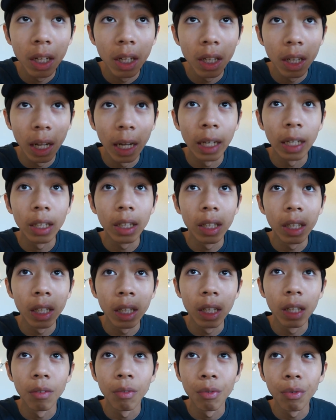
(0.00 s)
like
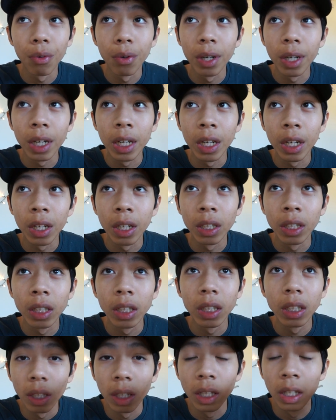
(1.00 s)
in the three years
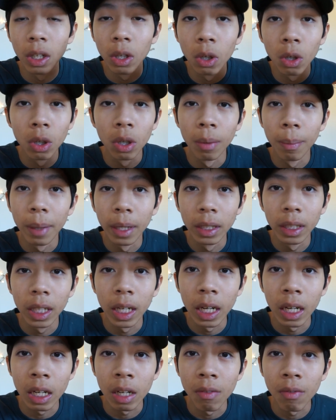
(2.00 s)
and all about
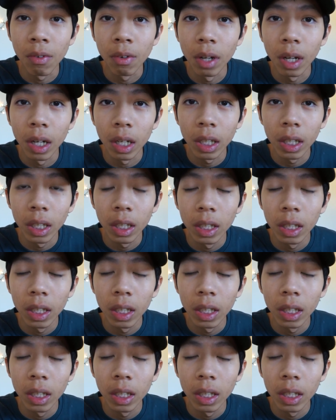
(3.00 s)
daily vlog.